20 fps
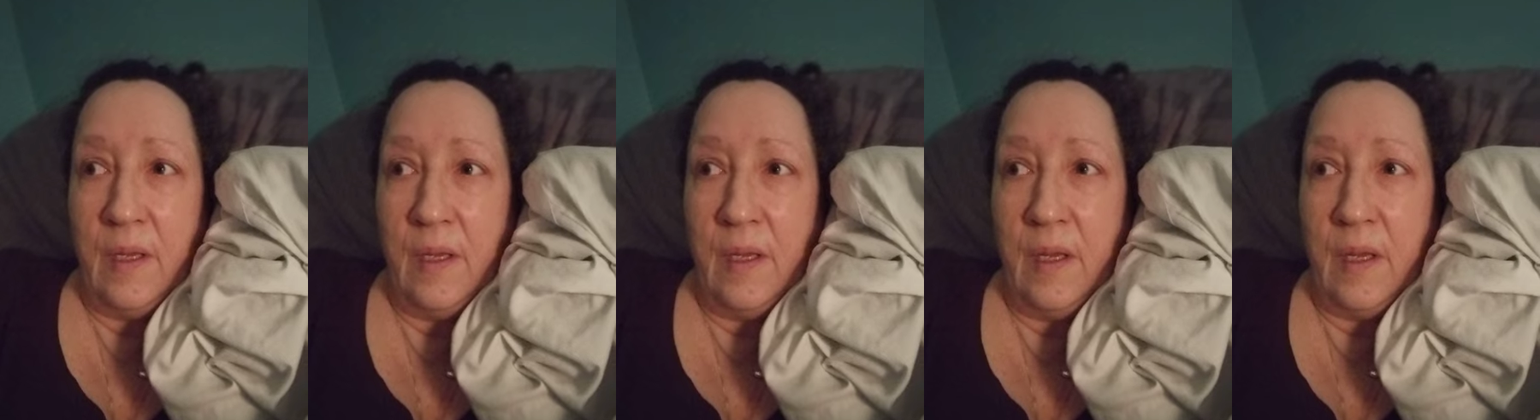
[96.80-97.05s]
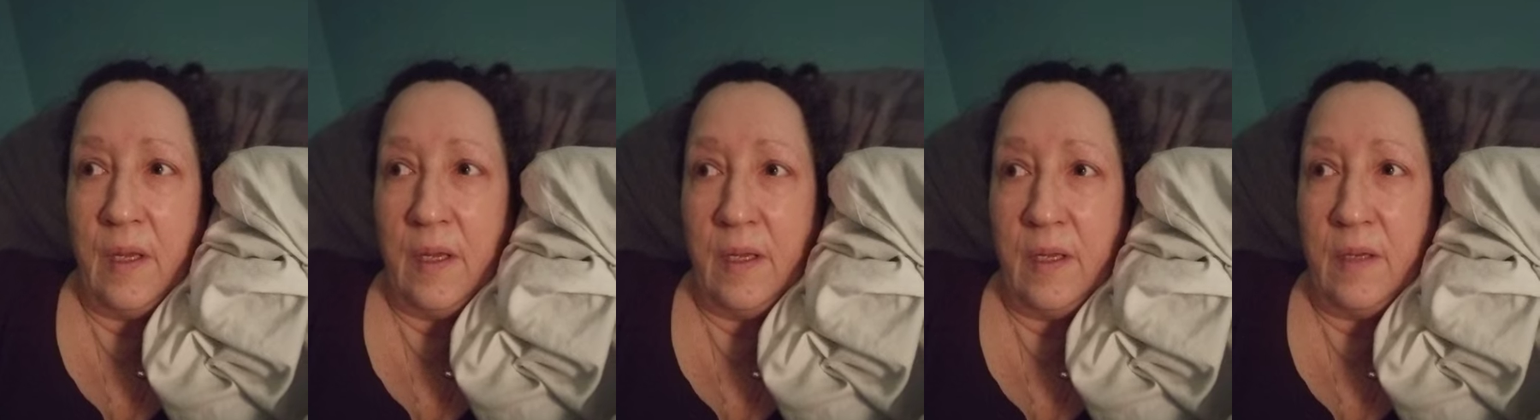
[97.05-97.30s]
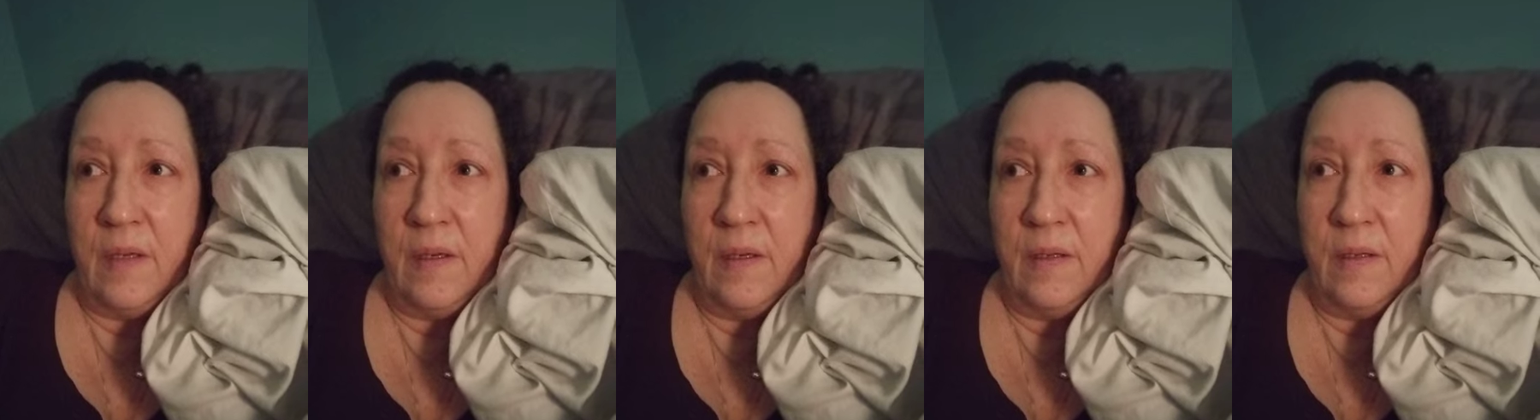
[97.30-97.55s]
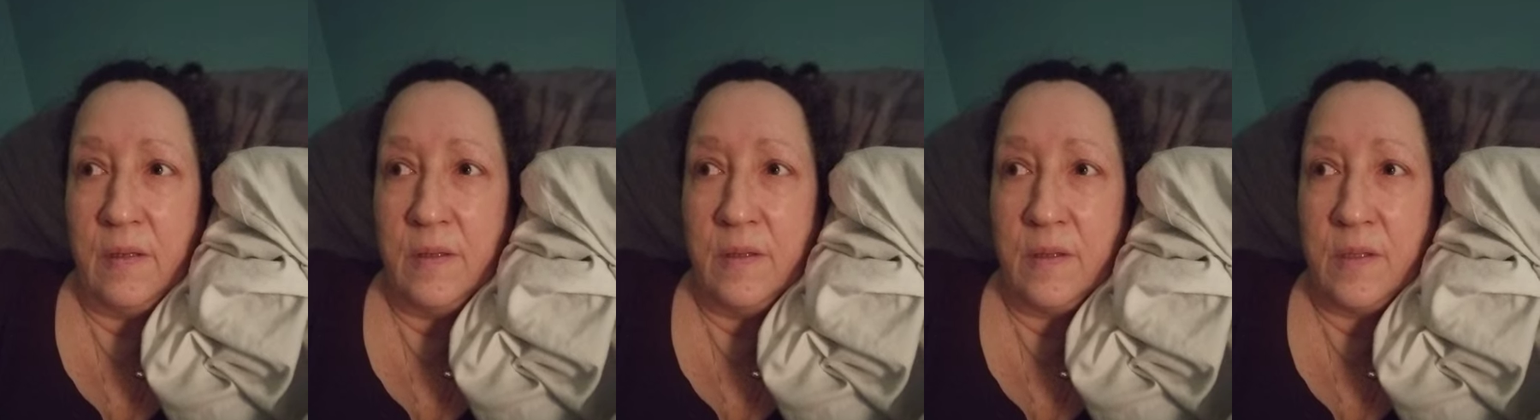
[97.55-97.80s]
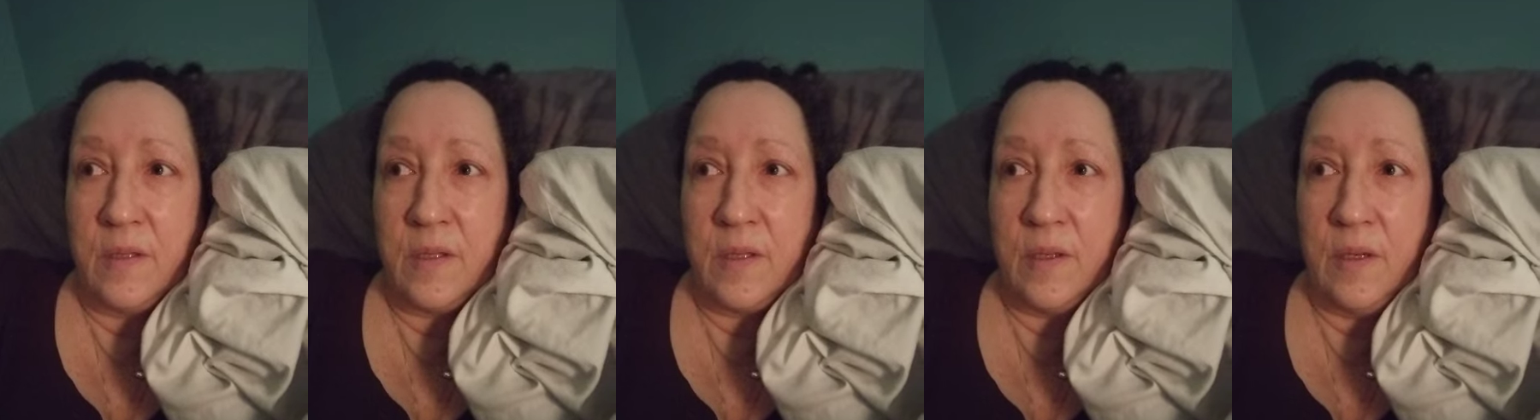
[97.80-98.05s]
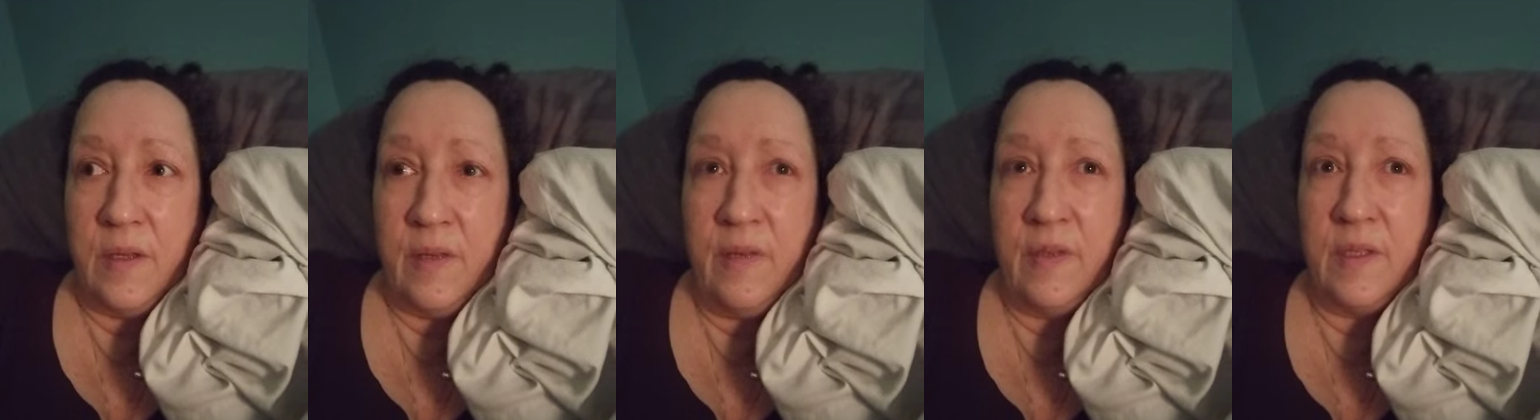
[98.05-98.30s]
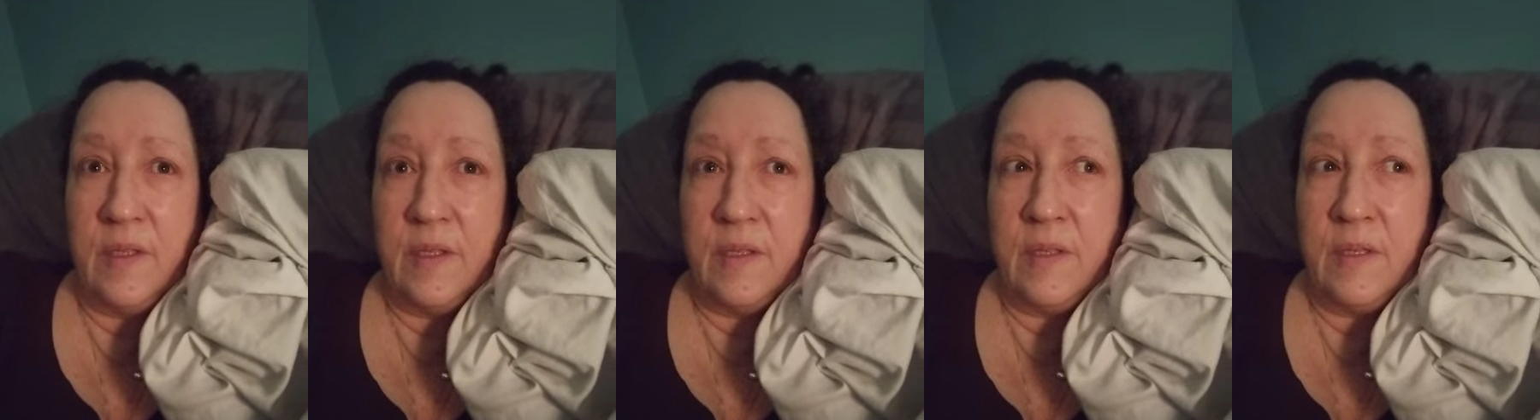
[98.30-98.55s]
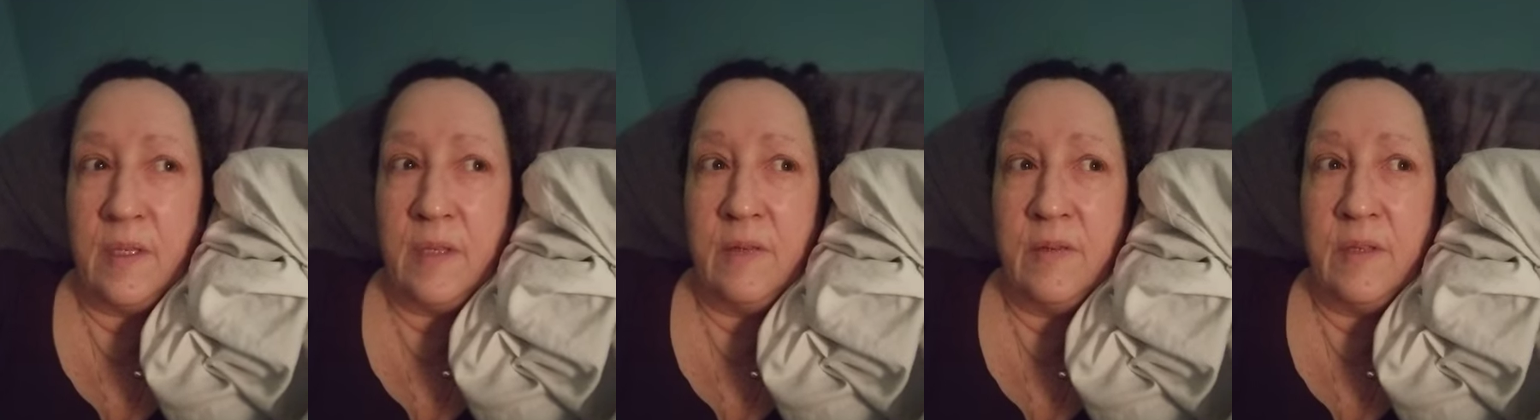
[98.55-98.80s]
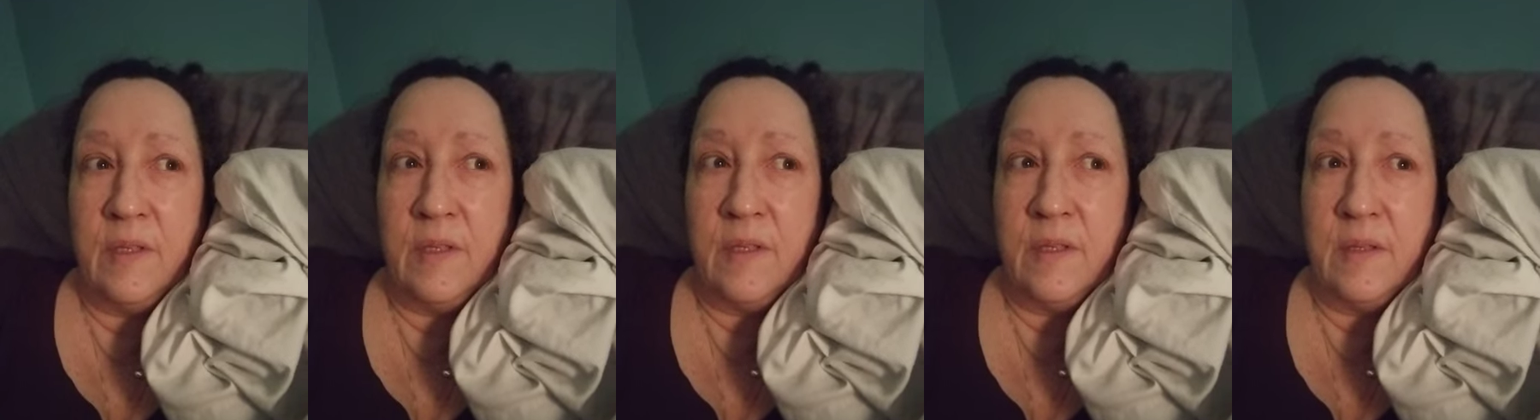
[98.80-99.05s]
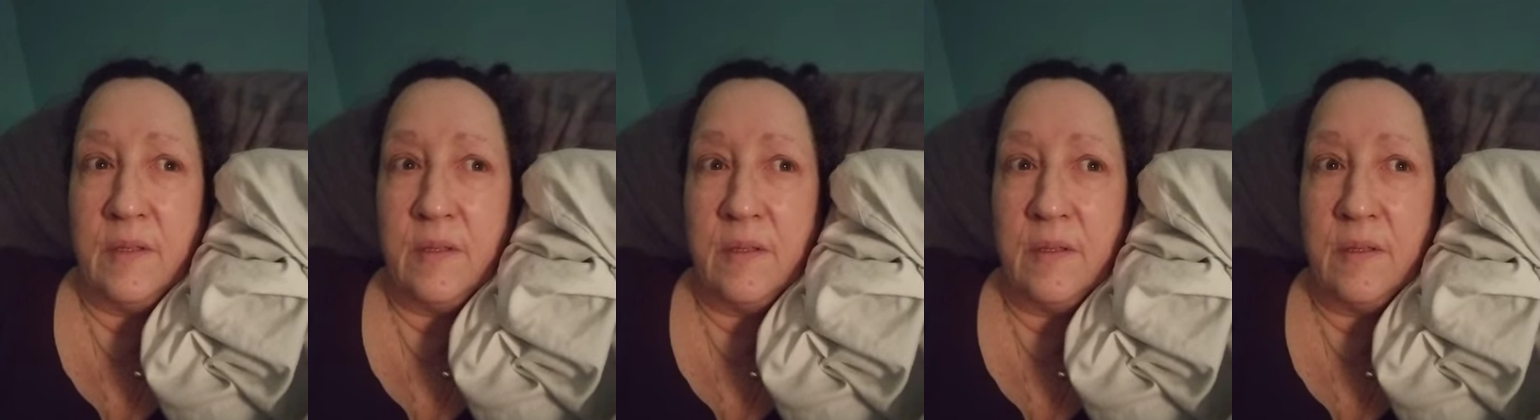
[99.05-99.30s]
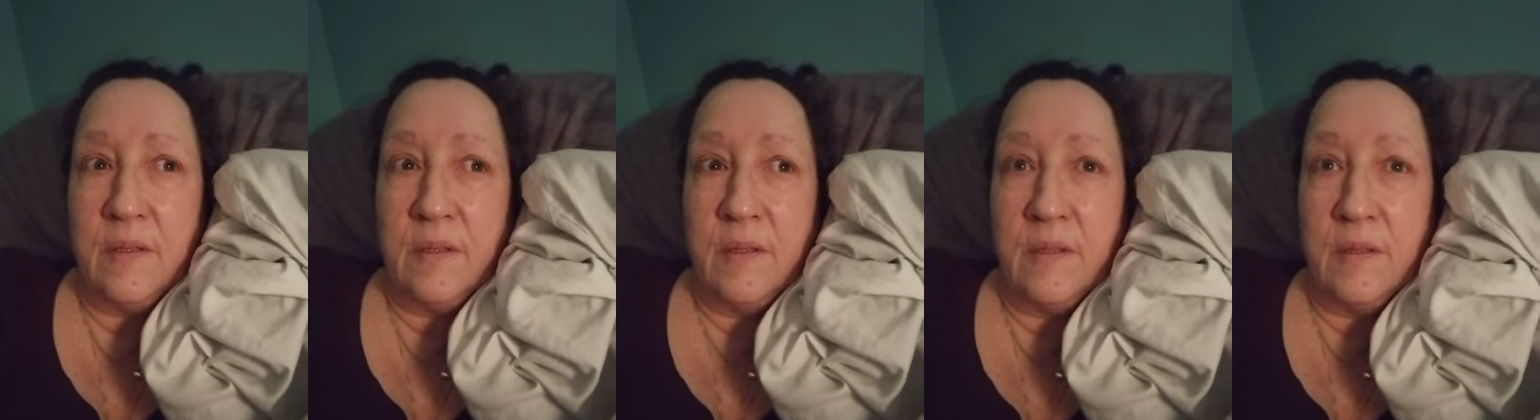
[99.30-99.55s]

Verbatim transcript: And so even even